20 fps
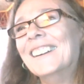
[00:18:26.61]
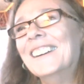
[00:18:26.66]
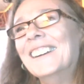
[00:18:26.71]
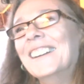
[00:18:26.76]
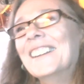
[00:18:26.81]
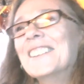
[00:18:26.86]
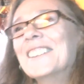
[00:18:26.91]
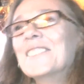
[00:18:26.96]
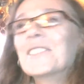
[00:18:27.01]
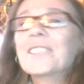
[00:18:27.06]

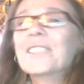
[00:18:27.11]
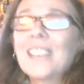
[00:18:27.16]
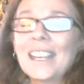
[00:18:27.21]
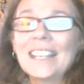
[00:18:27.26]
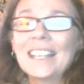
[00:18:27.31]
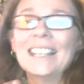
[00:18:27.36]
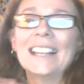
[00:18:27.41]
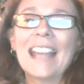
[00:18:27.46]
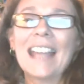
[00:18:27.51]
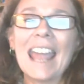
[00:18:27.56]
This is
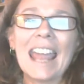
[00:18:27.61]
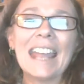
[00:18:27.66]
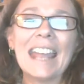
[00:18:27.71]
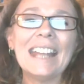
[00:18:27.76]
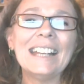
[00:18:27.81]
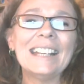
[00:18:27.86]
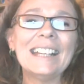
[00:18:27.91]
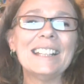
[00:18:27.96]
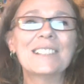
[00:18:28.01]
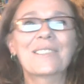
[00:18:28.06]
like in the
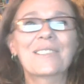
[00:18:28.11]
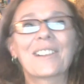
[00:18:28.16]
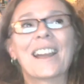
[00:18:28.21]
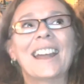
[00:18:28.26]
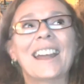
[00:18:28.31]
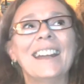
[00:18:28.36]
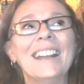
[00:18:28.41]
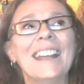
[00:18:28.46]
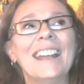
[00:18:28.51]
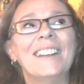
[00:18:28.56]
80s,
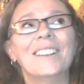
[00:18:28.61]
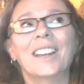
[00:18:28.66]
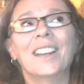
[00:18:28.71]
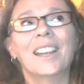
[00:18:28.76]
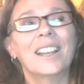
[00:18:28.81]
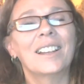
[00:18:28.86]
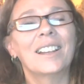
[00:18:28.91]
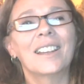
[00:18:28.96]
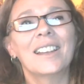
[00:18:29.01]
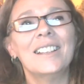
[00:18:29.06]
right? In
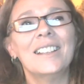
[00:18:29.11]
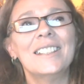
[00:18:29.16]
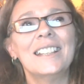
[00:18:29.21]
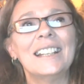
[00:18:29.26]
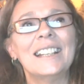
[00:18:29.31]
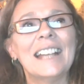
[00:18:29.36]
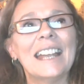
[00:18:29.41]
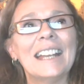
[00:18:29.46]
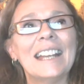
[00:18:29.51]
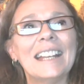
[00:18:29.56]
like
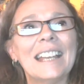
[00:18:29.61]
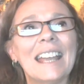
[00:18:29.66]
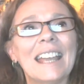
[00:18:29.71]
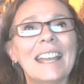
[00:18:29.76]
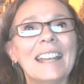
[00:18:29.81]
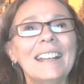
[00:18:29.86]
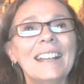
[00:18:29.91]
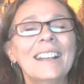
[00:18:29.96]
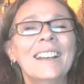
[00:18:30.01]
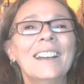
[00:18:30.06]

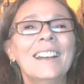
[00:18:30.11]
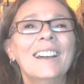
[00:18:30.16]
1988.